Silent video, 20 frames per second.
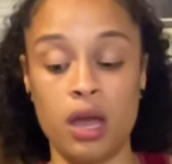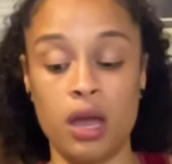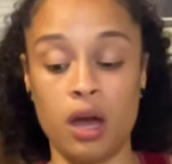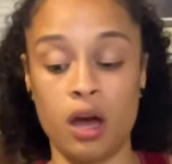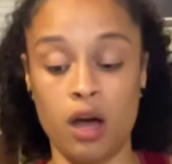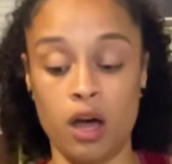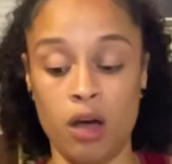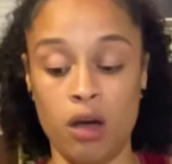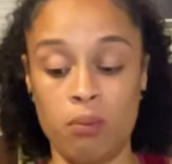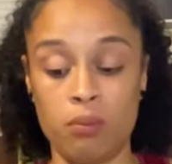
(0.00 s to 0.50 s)

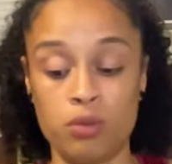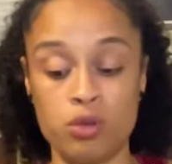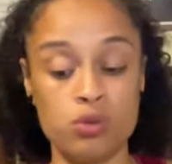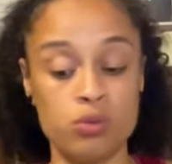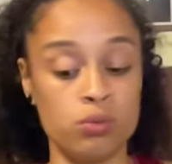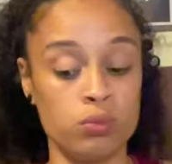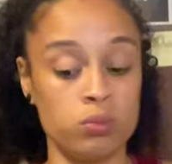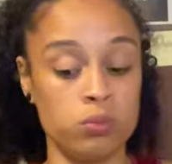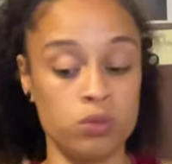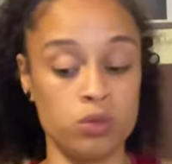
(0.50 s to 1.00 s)
um,
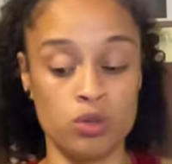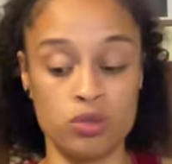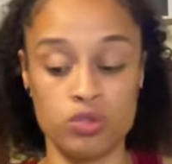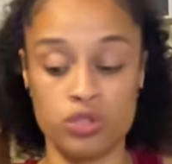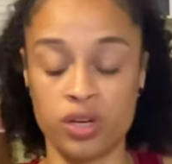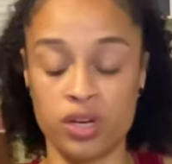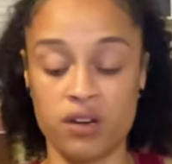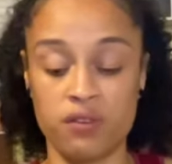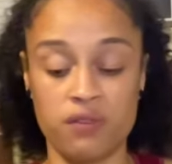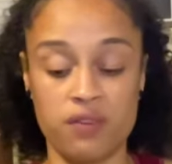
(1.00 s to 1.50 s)
you you
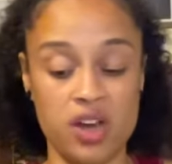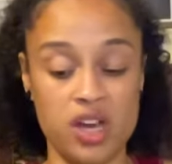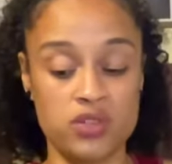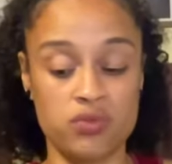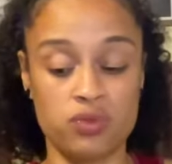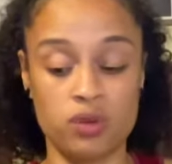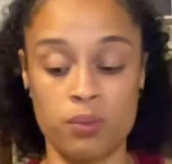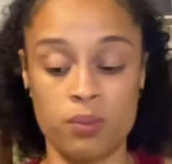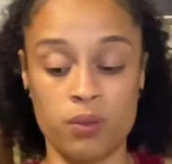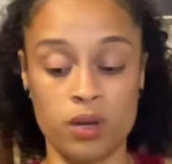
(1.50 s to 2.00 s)
took advice
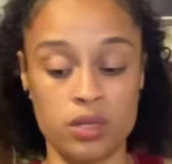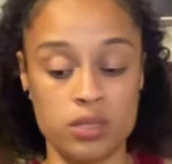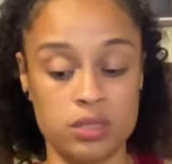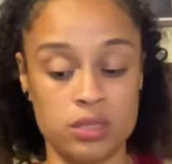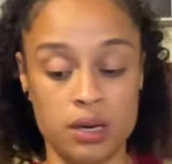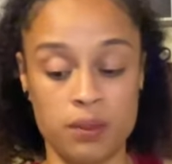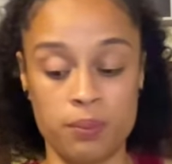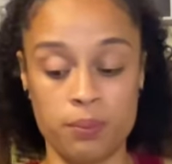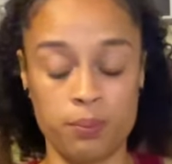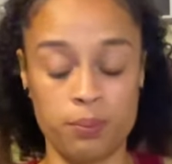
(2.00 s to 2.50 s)
from
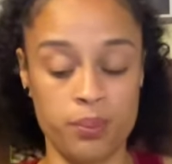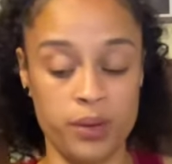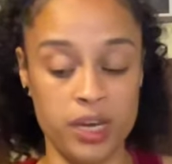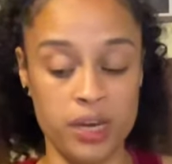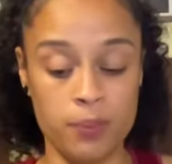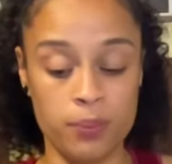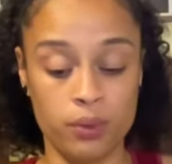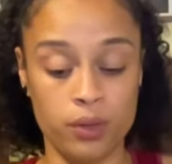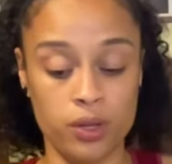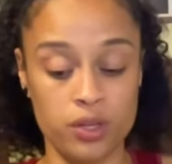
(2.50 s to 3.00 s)
some
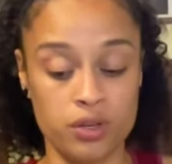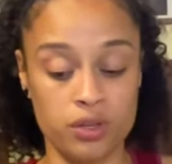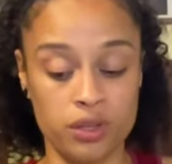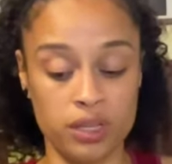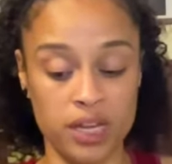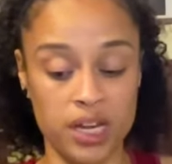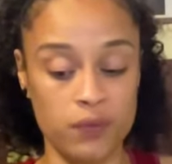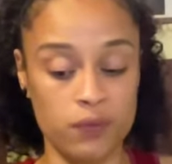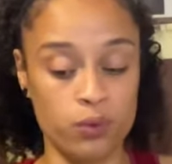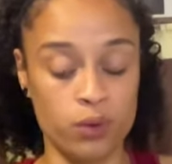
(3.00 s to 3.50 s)
people in your
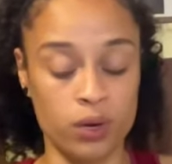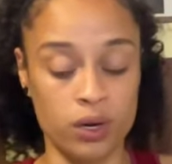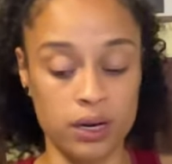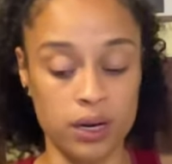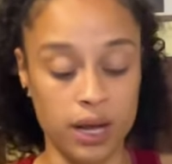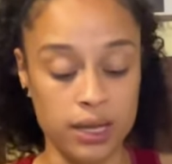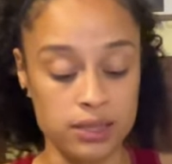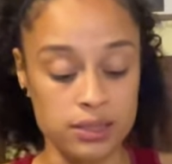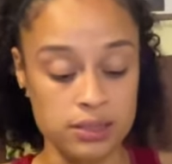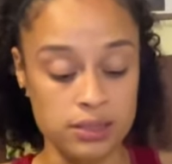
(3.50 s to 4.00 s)
life who are
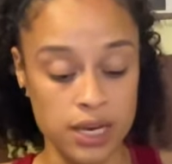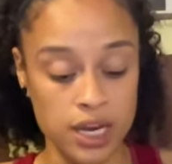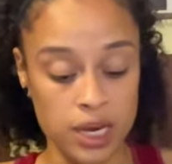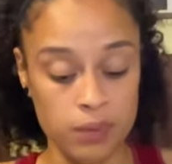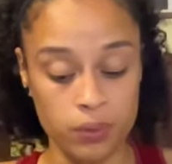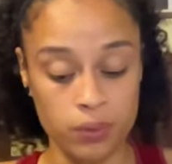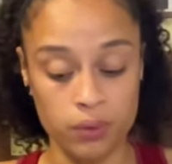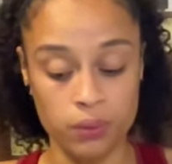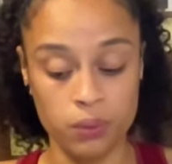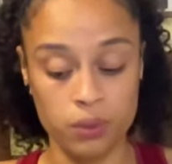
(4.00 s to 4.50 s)
not
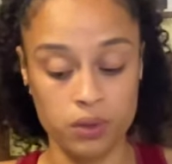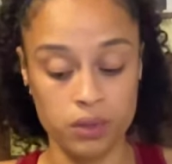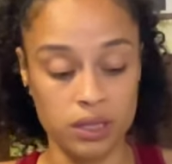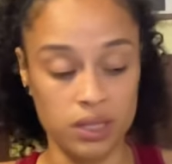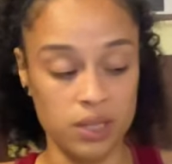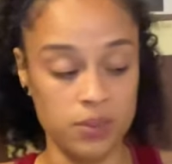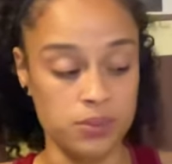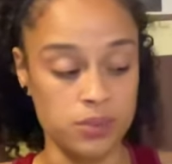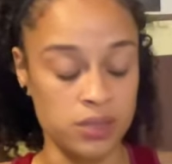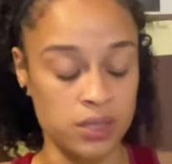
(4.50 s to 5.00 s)
stable within
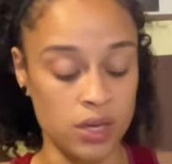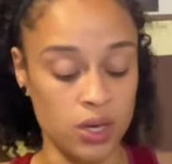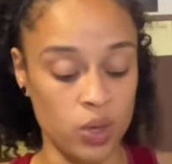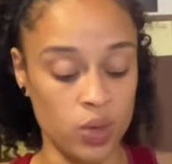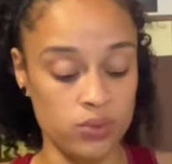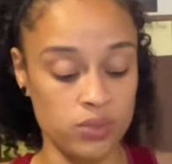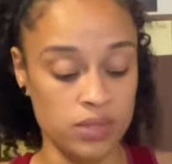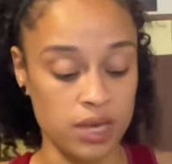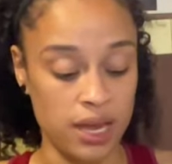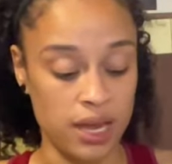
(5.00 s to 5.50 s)

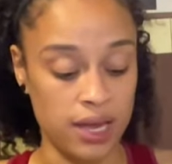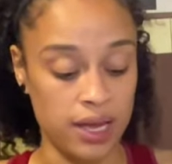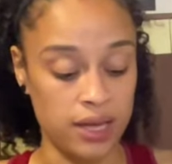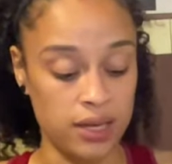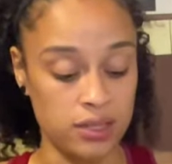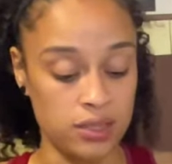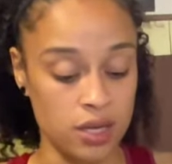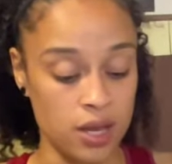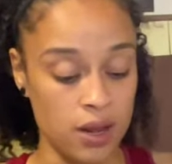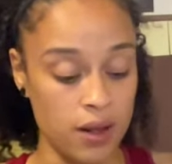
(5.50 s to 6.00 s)
themselves
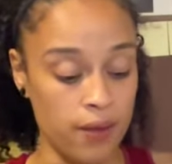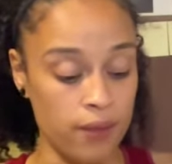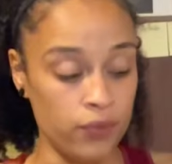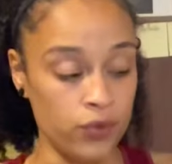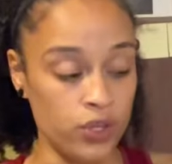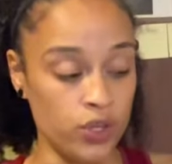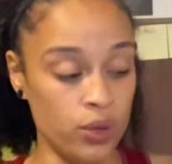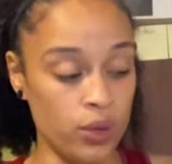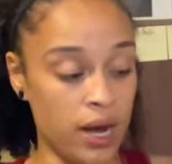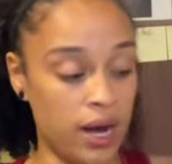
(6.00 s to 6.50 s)
and
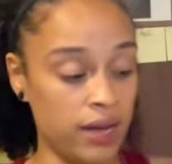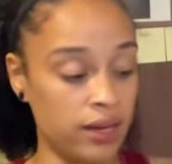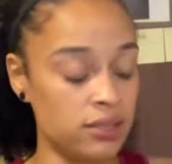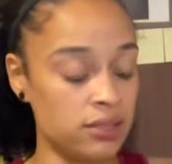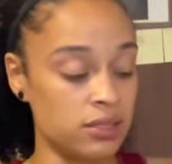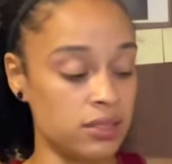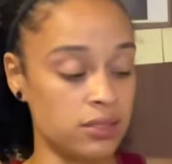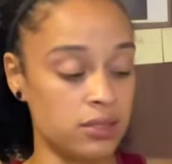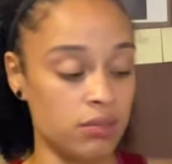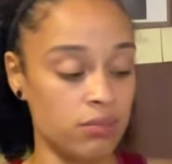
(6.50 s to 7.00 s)
you got
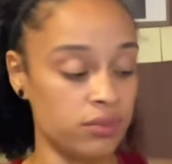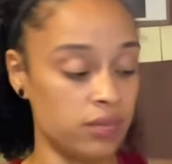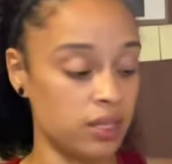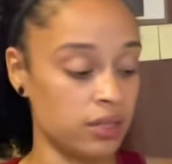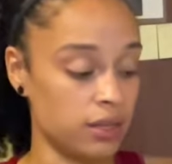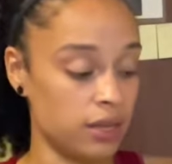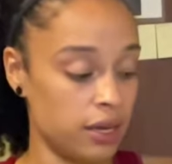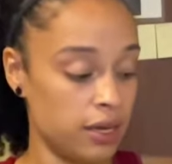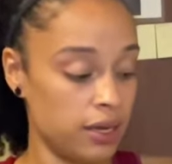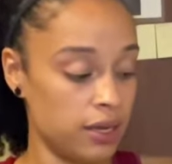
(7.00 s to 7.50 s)
into something
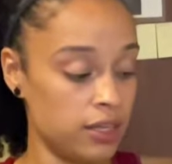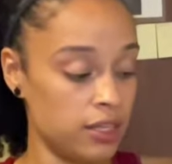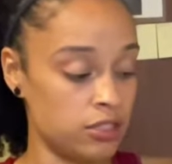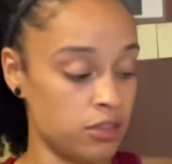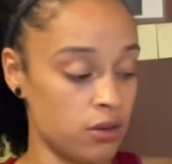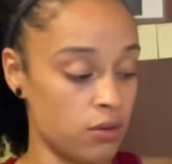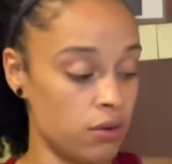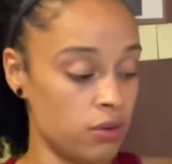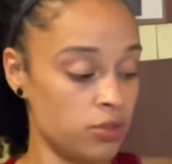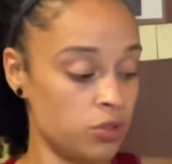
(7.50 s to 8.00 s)
that is
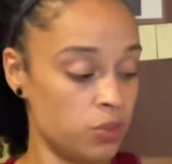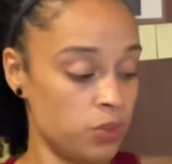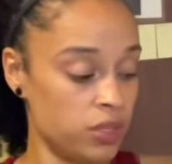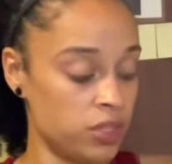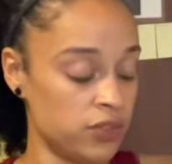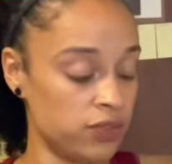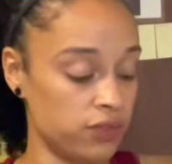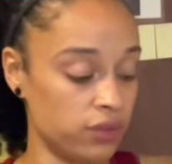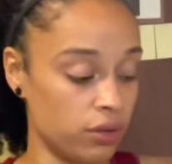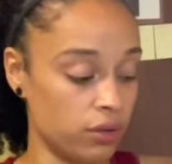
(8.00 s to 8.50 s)
going to be
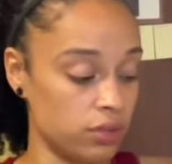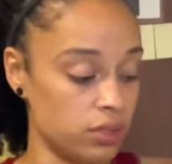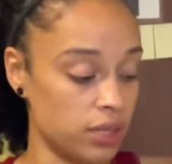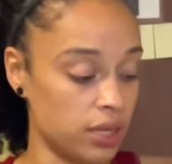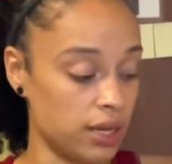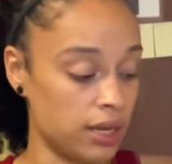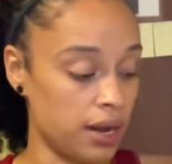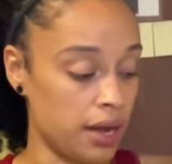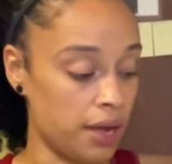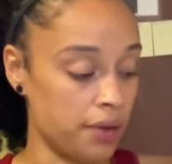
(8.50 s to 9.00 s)
difficult to
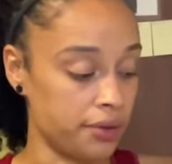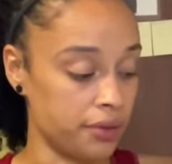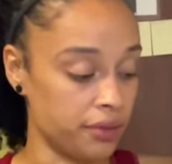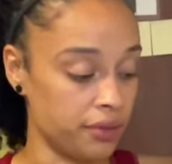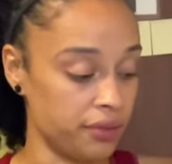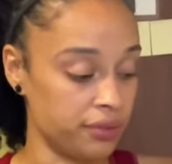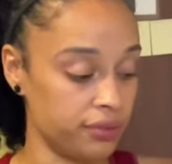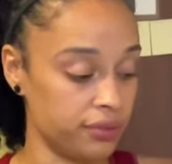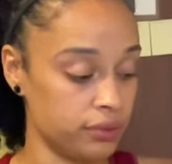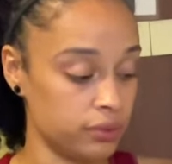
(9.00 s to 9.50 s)
get out
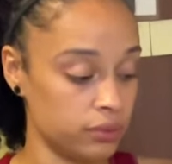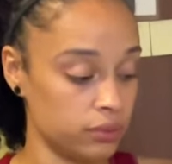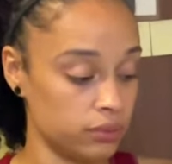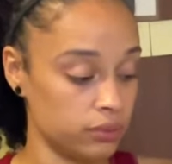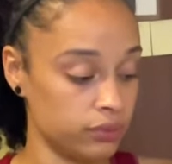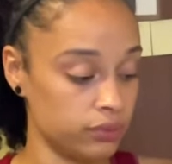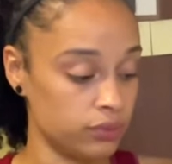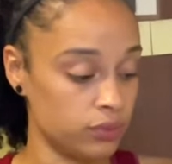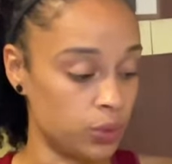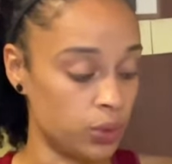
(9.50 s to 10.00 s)
of
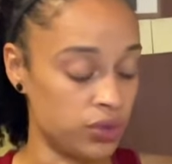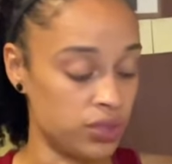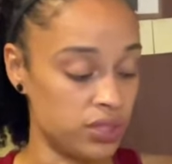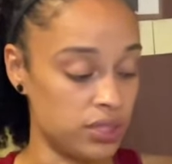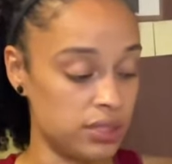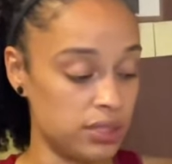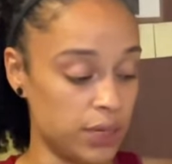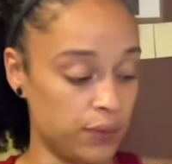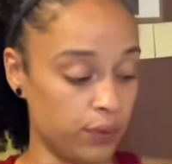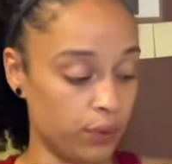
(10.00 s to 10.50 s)
with this
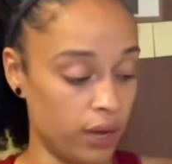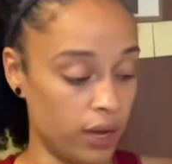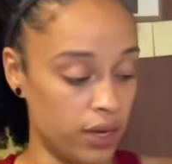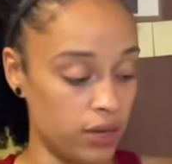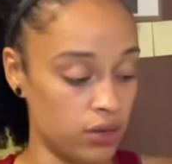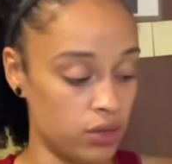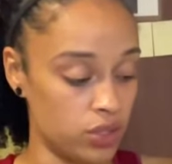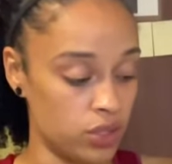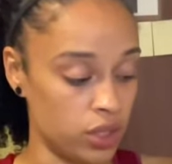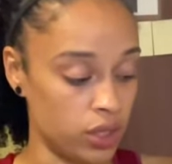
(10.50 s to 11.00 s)
devil
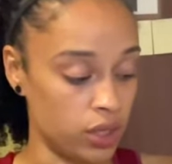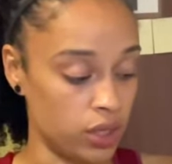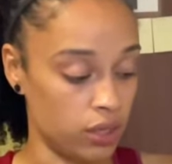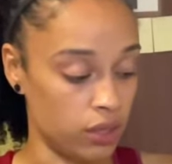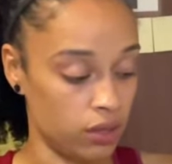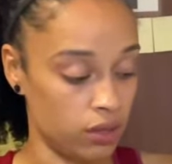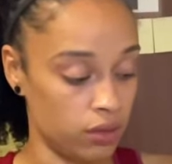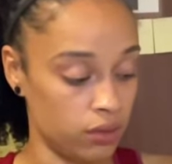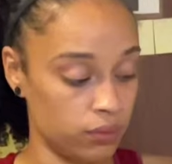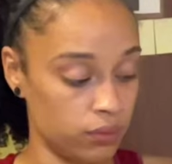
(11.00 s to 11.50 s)
energy
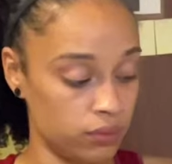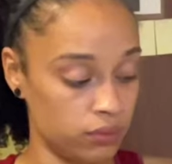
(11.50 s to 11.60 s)
here